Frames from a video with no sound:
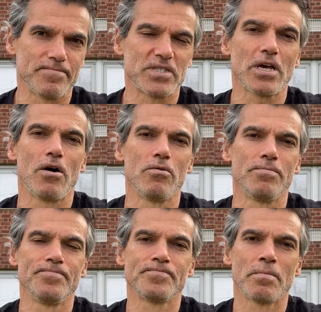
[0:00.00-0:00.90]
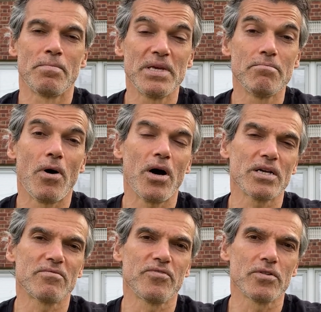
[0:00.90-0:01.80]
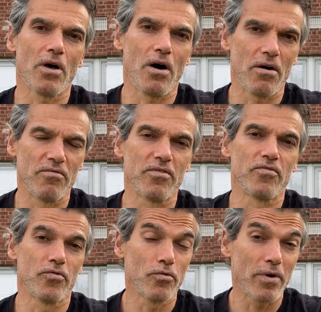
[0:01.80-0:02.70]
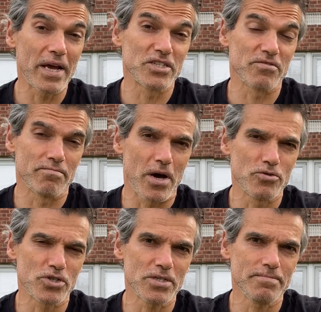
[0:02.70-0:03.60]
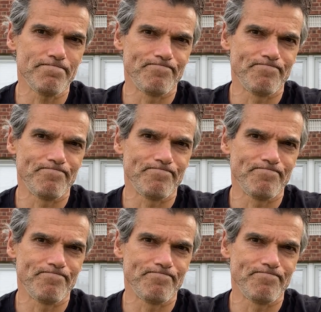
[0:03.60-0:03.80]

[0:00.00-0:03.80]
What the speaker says: So be mindful of full range of motion.